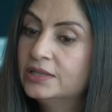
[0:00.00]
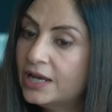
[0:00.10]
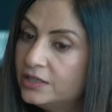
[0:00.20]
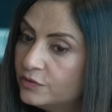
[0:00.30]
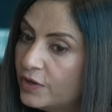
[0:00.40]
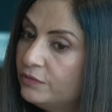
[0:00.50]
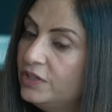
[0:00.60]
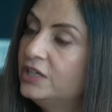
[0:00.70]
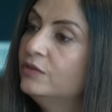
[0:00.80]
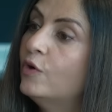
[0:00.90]
That is why
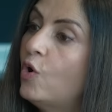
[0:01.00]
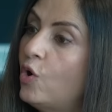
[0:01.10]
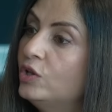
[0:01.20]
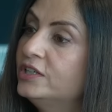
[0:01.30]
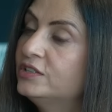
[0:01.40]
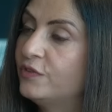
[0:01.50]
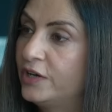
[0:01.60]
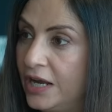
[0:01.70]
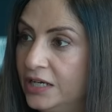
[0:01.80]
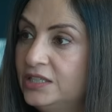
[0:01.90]
we give all this
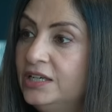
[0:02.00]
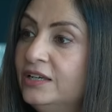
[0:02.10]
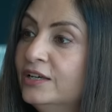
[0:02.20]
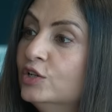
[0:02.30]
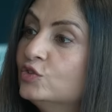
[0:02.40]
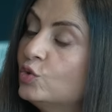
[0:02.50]
variety